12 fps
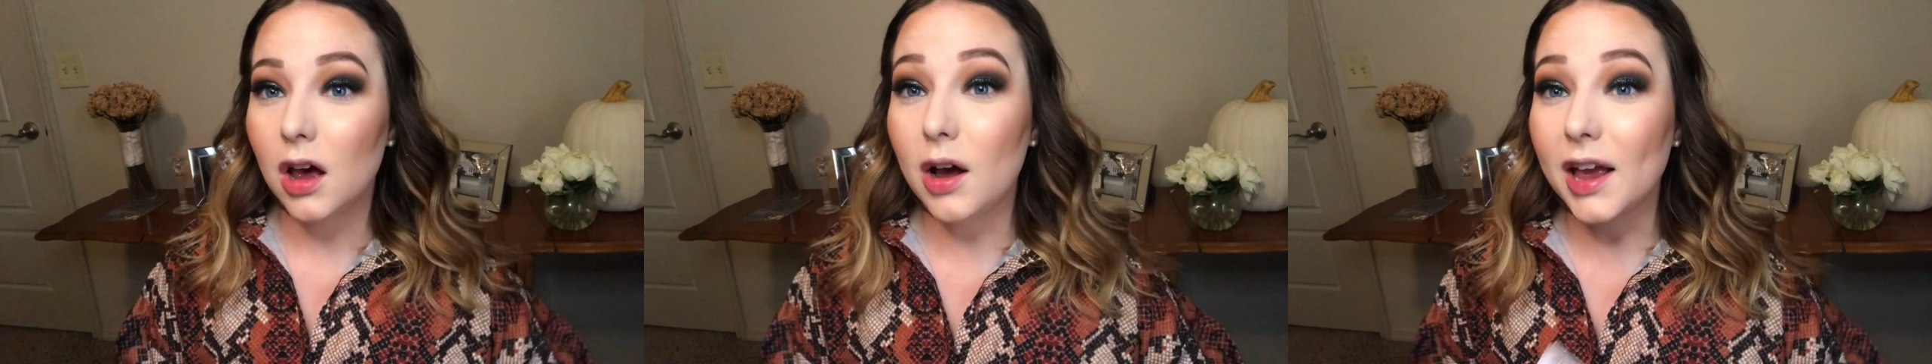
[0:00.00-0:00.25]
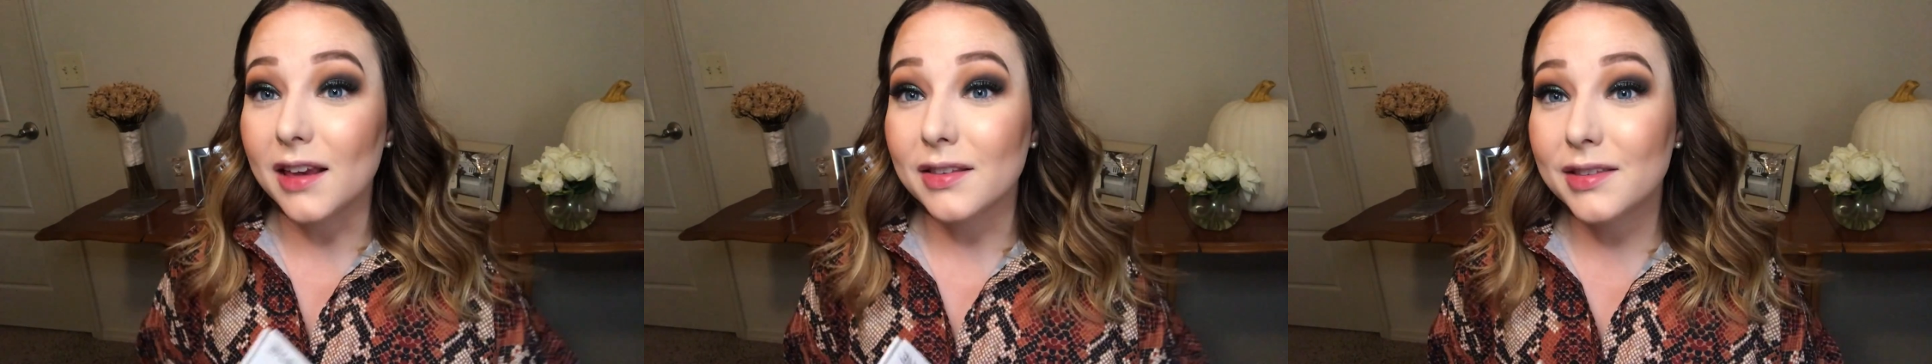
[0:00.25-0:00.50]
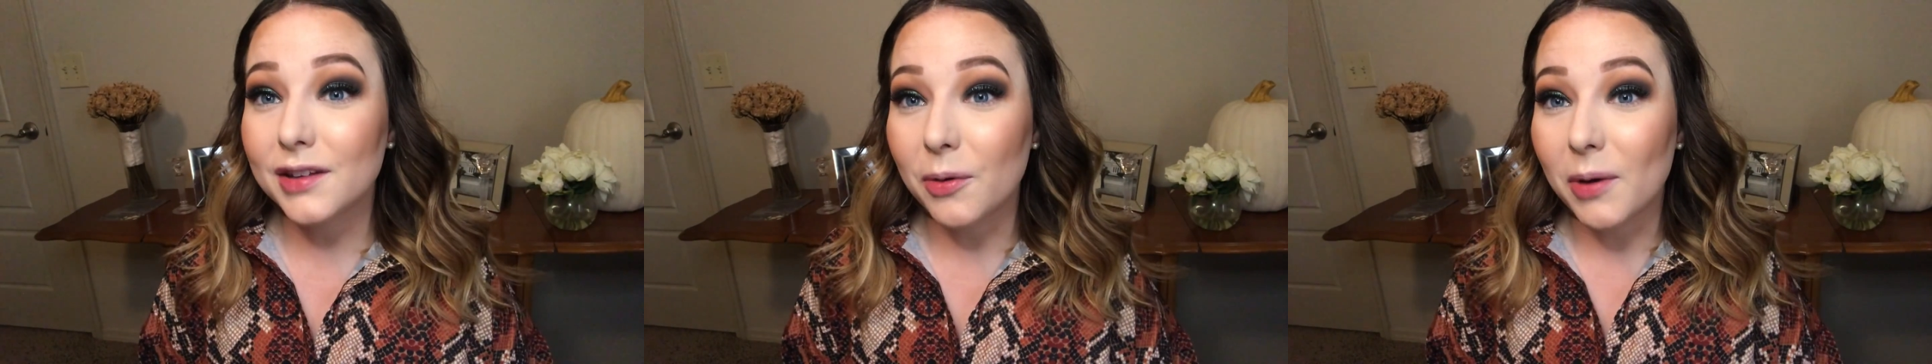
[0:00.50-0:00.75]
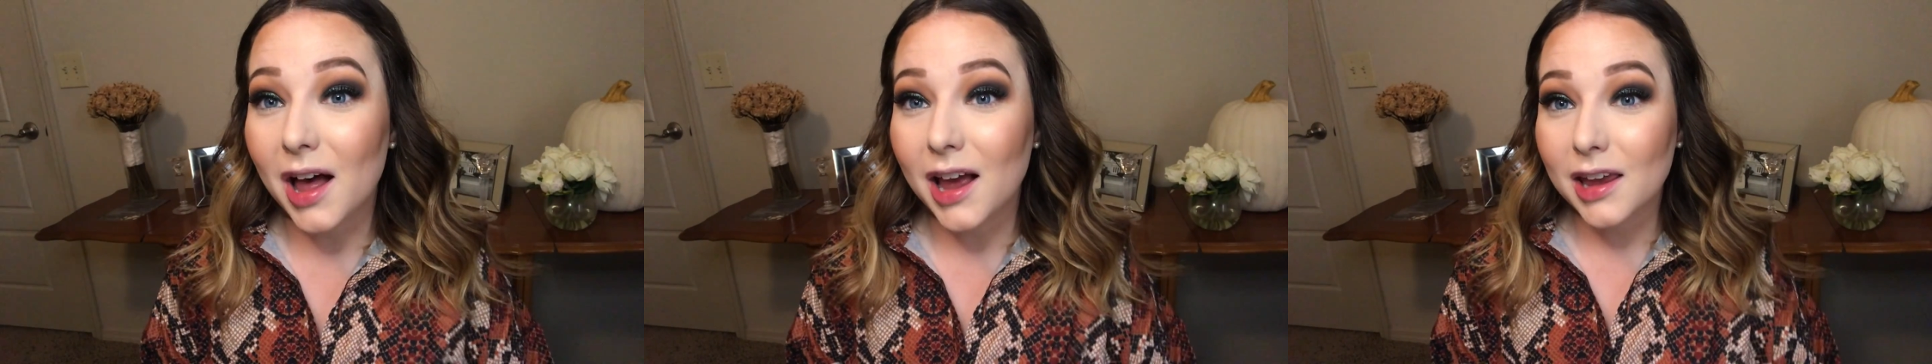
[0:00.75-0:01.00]
Okay,
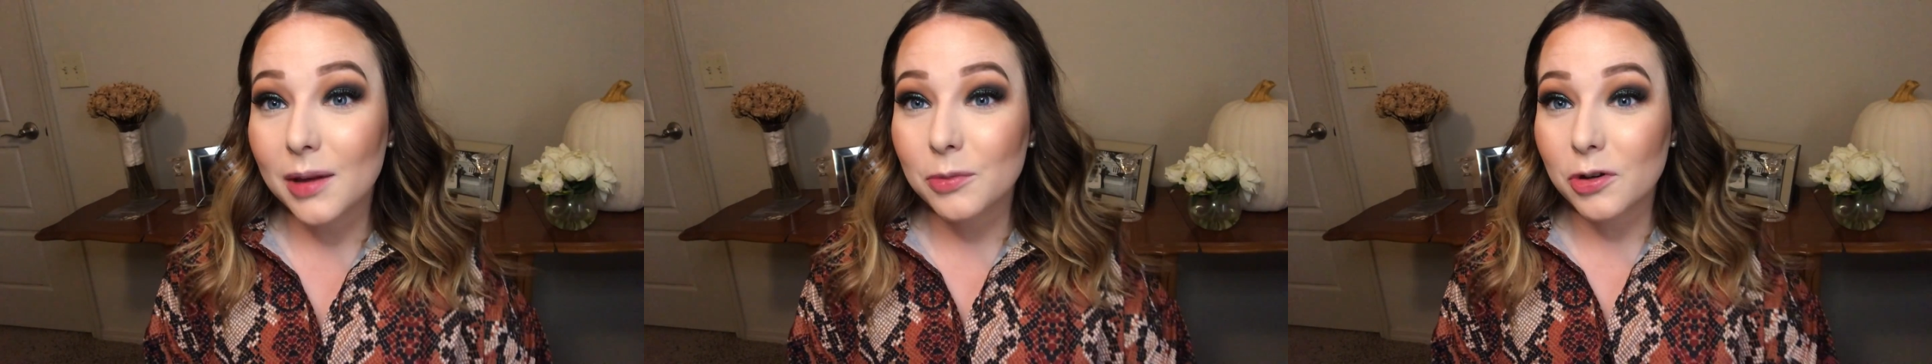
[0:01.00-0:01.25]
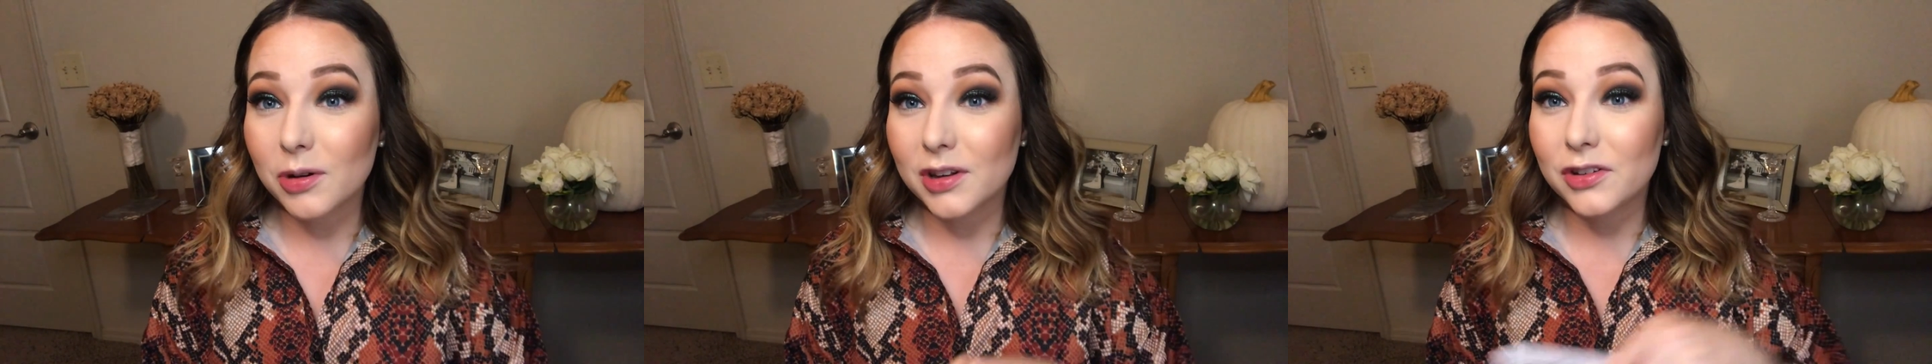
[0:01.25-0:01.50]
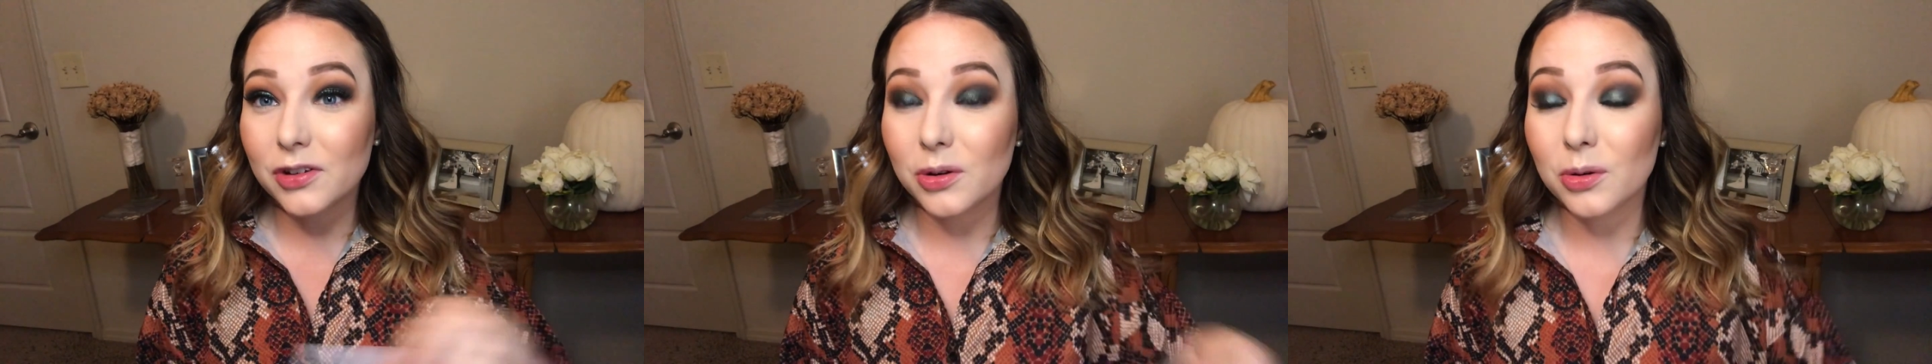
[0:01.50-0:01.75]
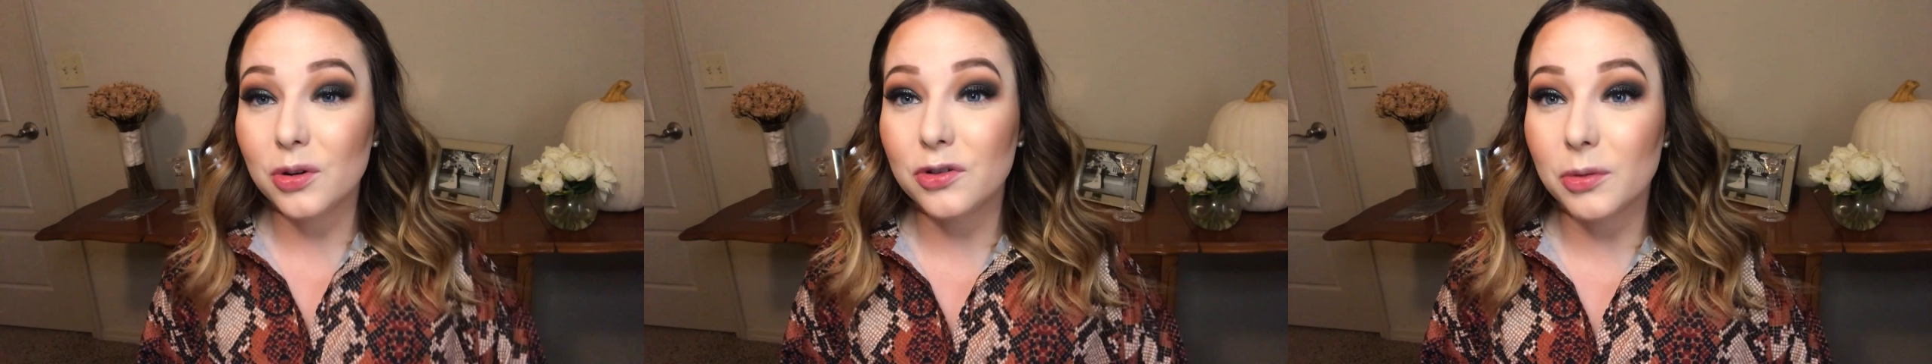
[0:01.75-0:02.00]
so I am going
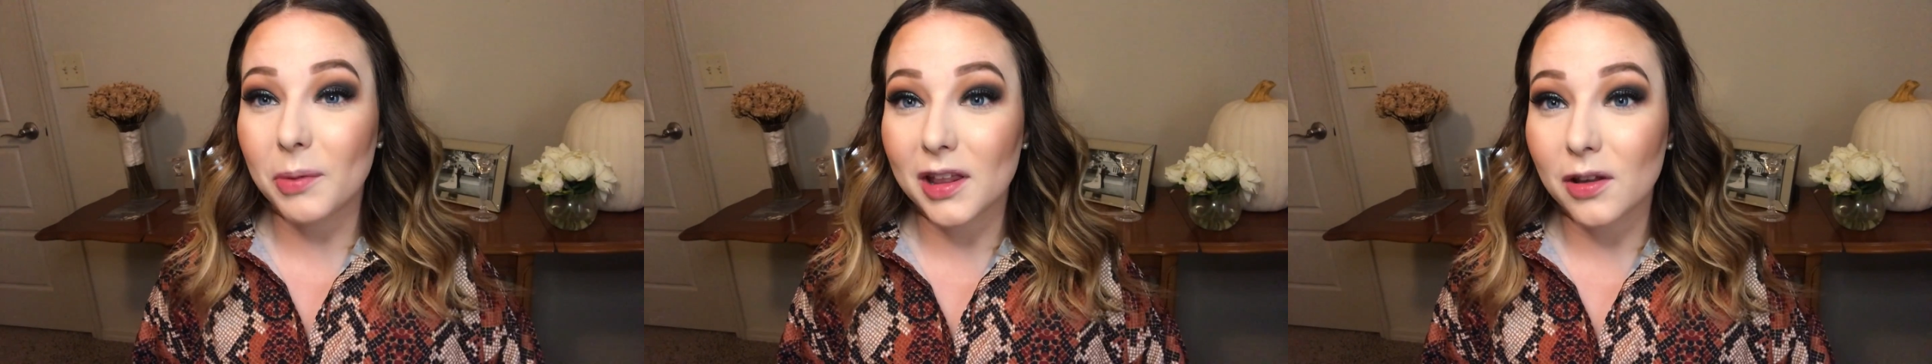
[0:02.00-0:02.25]
to do my